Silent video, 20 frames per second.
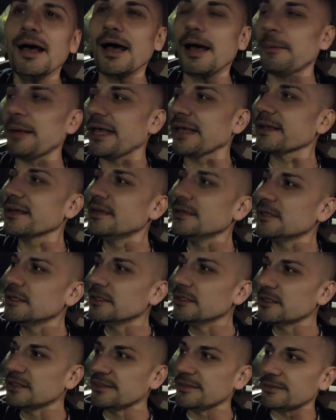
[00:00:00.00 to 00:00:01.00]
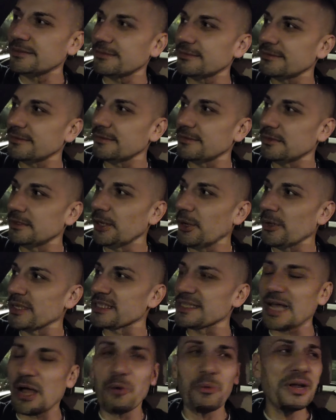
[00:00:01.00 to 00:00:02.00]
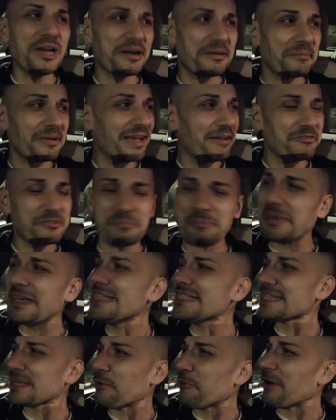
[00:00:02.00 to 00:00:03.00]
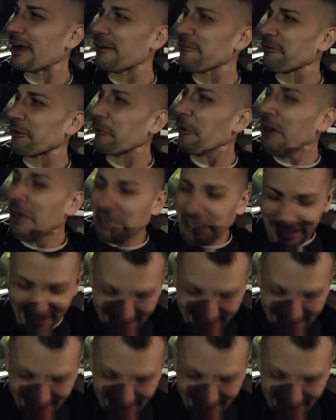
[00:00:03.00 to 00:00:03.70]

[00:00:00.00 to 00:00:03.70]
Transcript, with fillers: I'm like, no, it's not weird. I have to be somewhere for work.